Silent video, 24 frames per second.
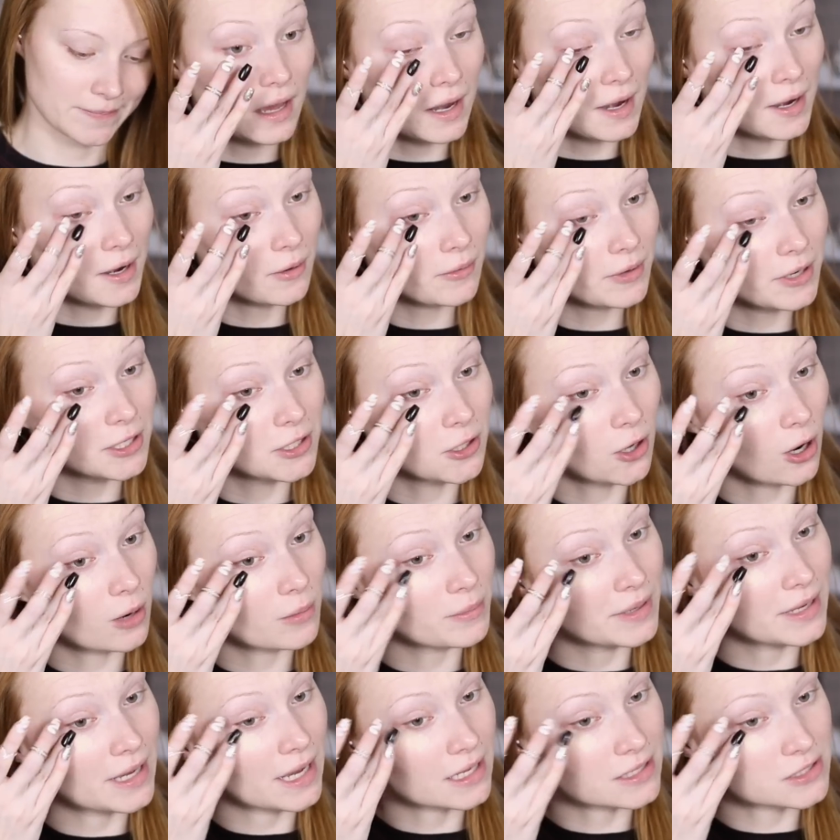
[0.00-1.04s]
And I already know I'm
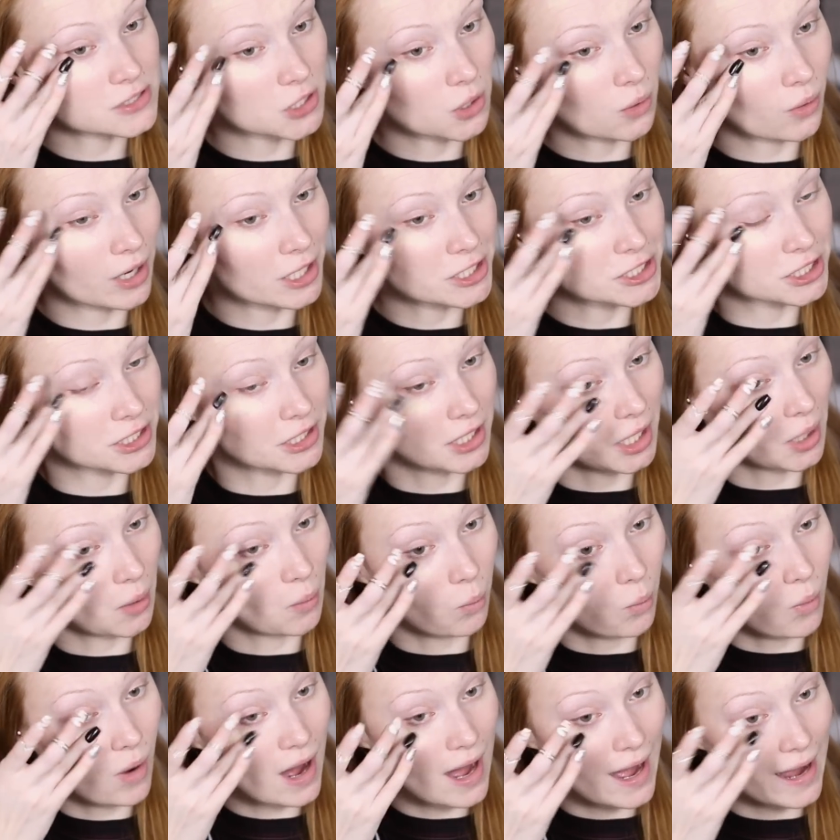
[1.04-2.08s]
gonna be asked the question like
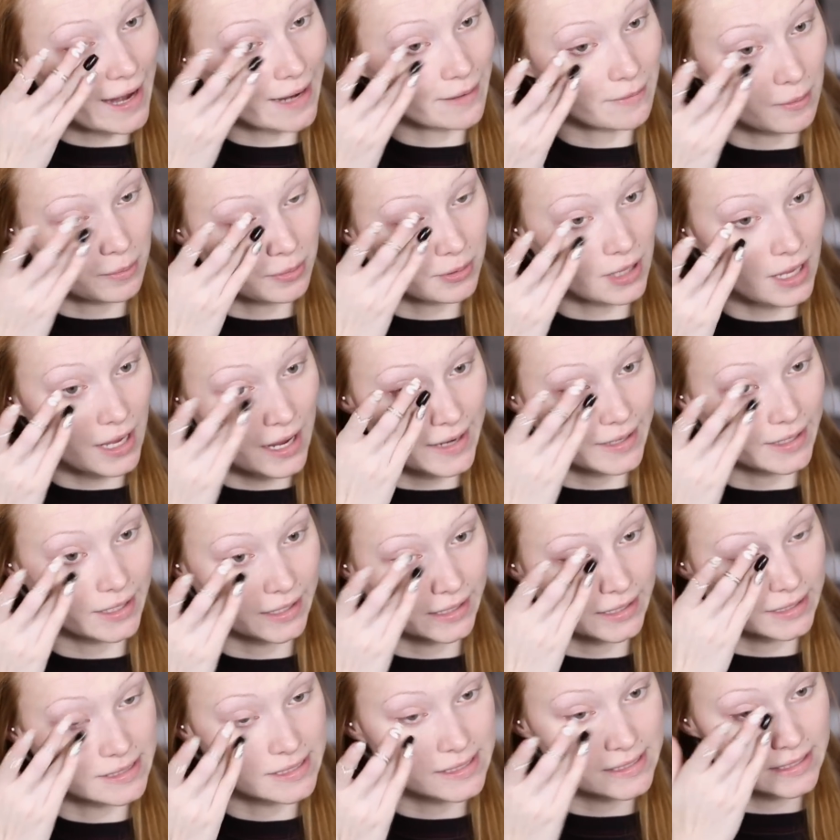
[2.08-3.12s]
why I'm applying
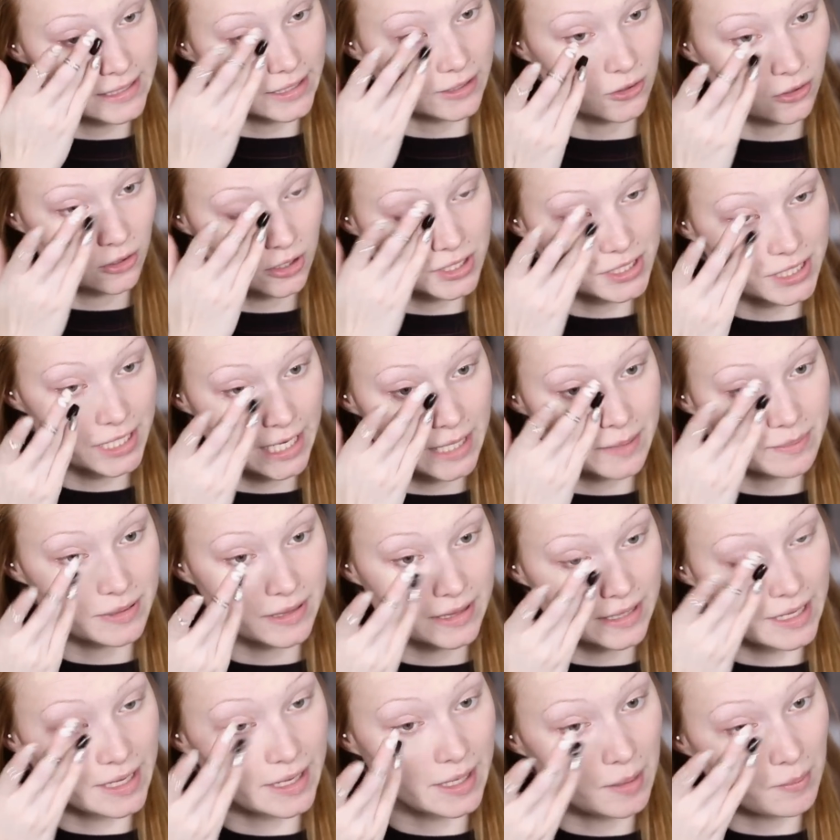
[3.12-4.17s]
a concealer type
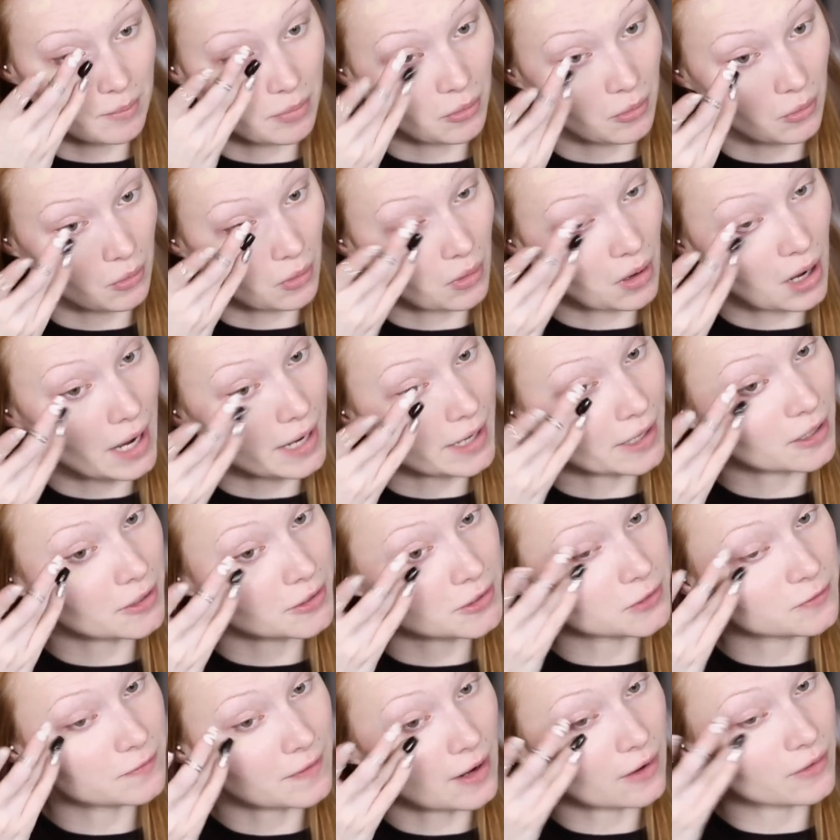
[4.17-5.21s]
thing
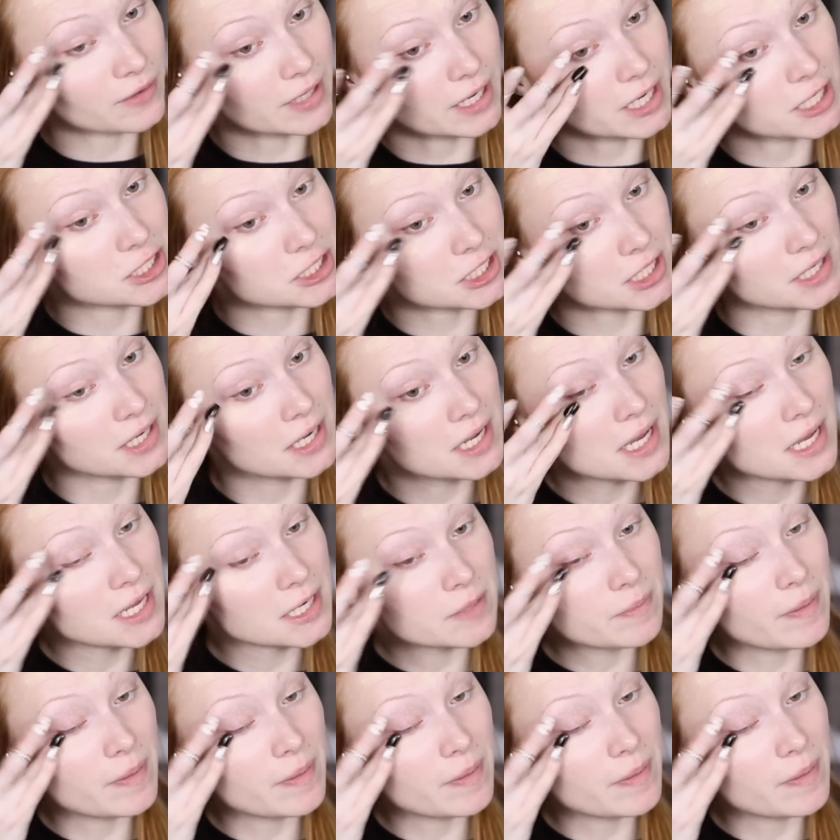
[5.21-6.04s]
prior to foundation.